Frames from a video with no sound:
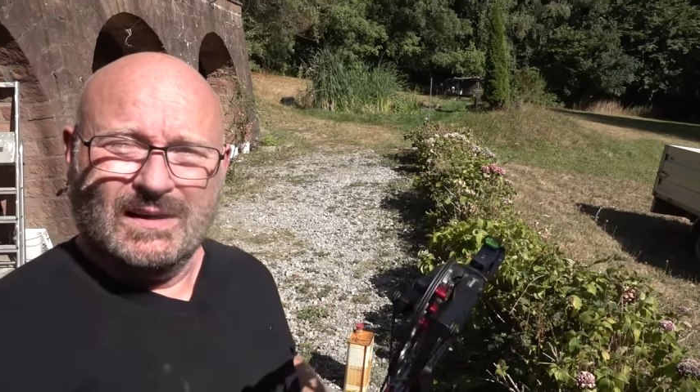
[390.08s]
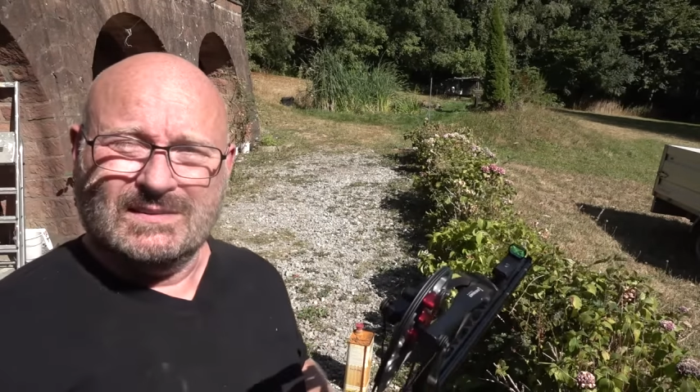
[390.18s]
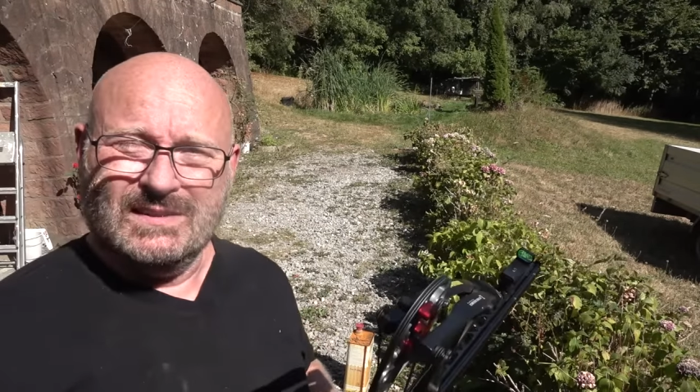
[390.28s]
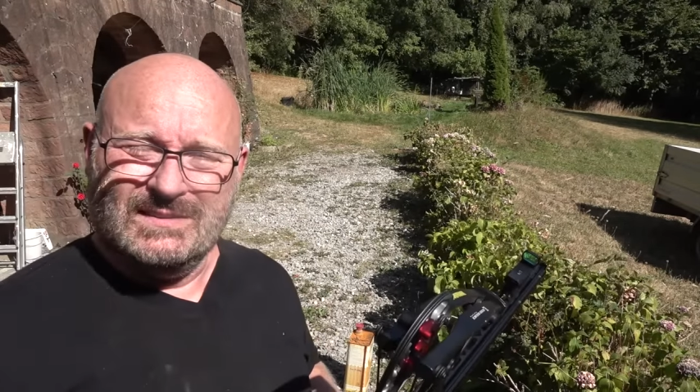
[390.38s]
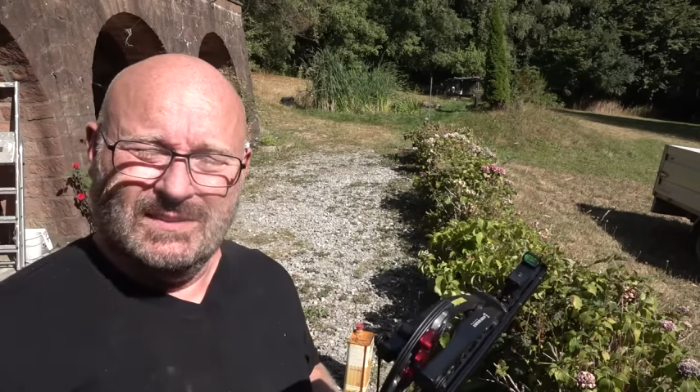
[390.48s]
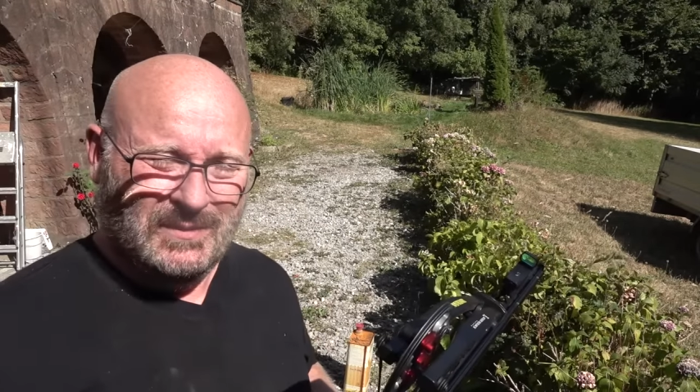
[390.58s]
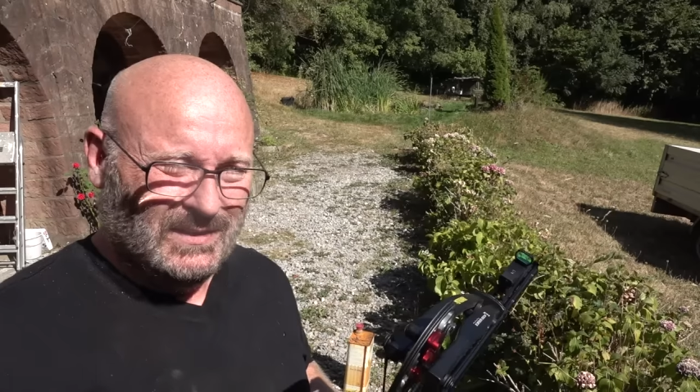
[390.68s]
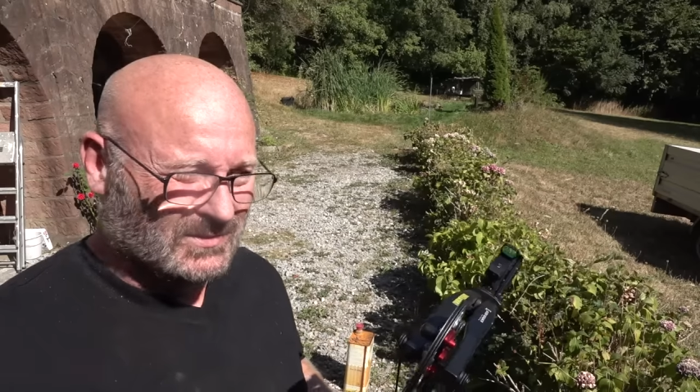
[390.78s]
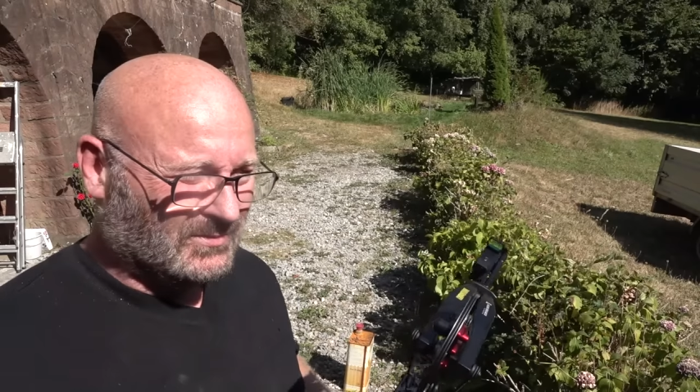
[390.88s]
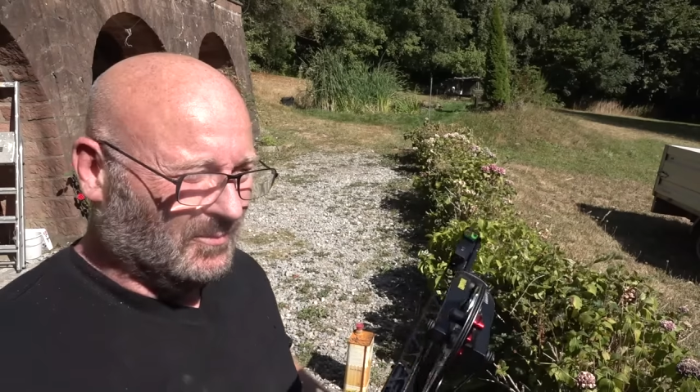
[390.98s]
like 60
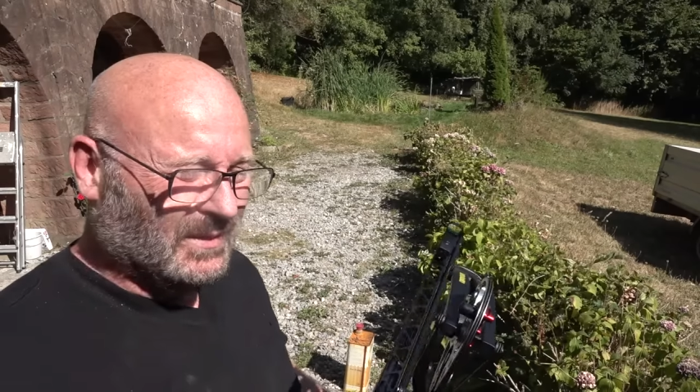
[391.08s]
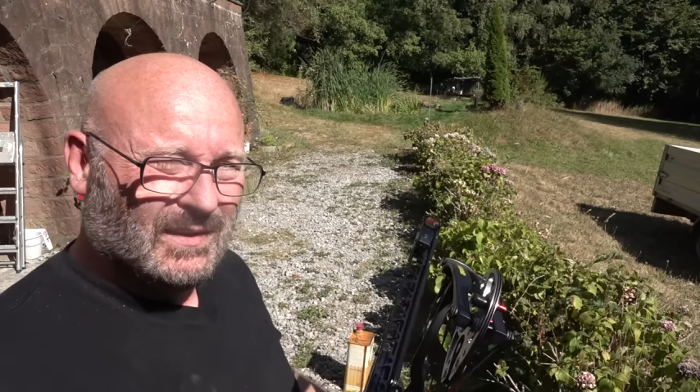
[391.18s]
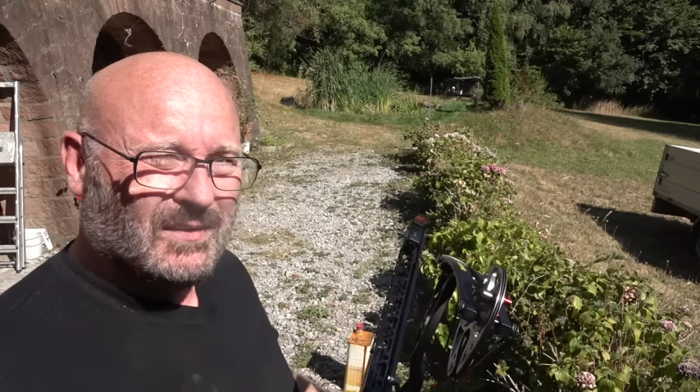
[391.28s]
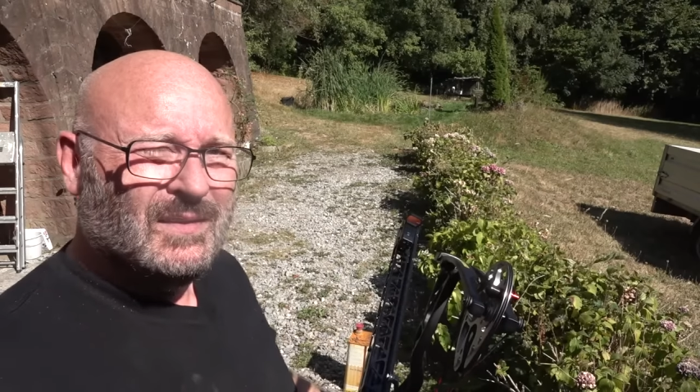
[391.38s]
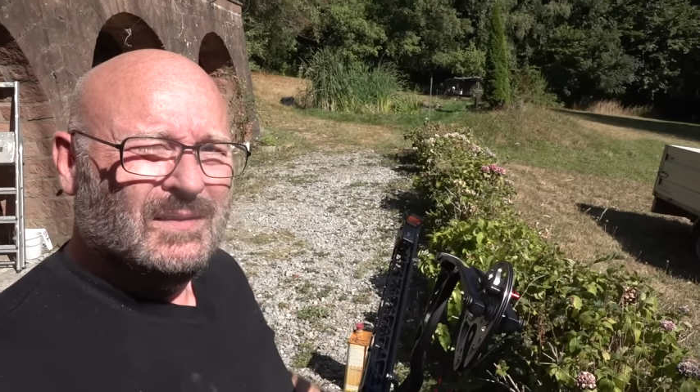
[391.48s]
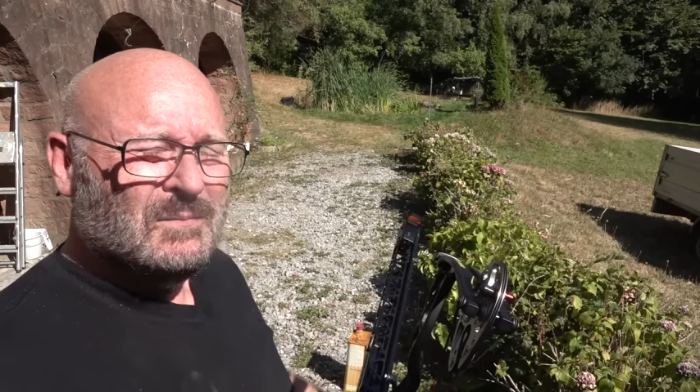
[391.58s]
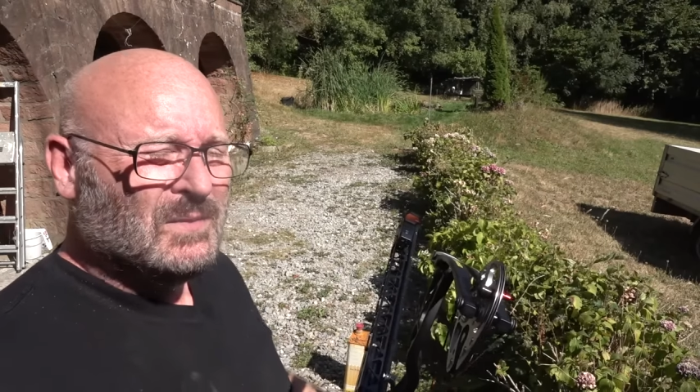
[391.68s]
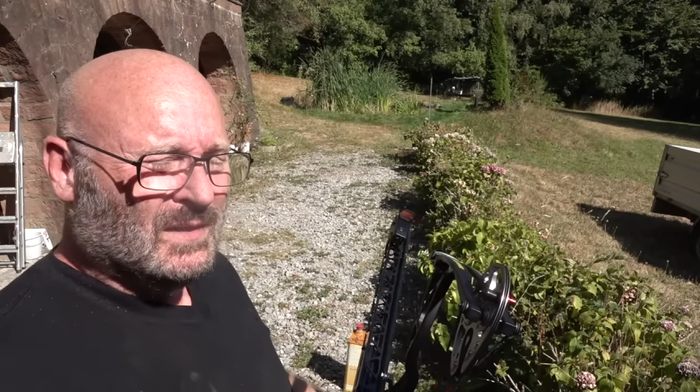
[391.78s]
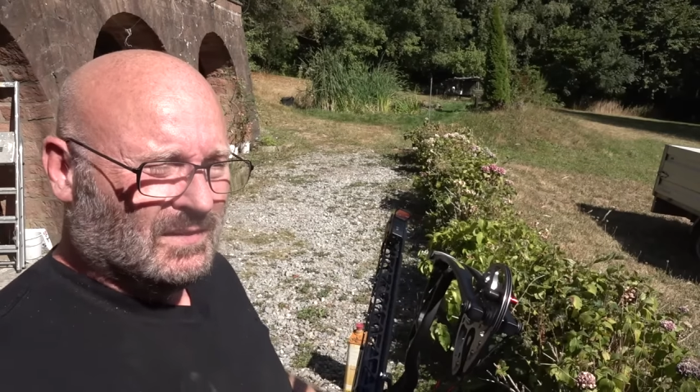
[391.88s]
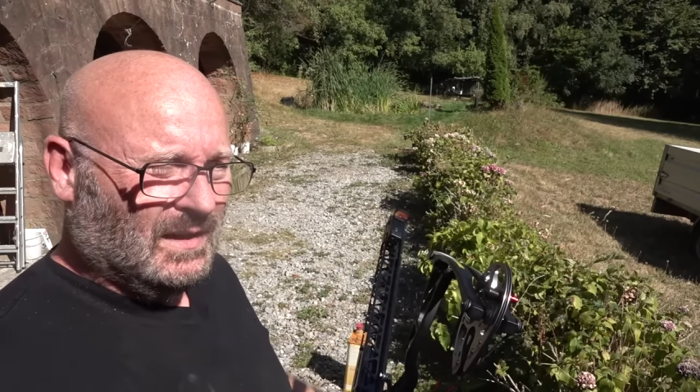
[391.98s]
meters from here,
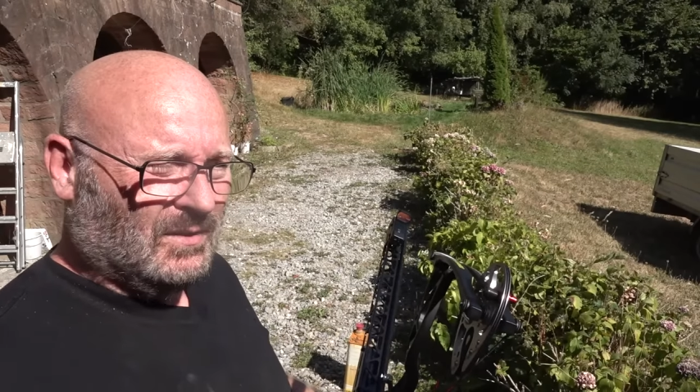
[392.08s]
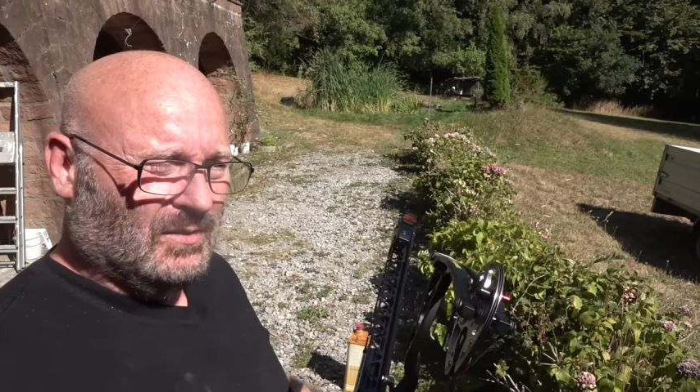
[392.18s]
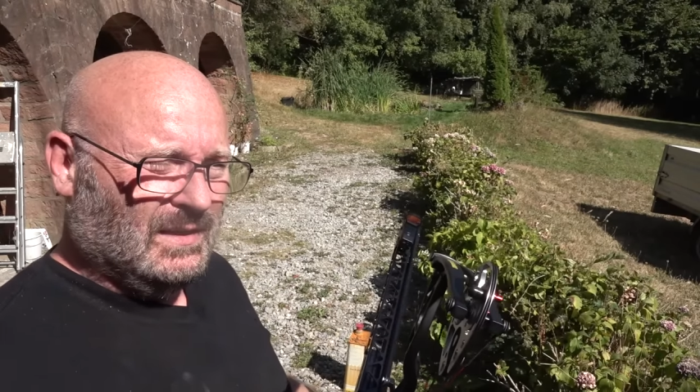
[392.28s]
there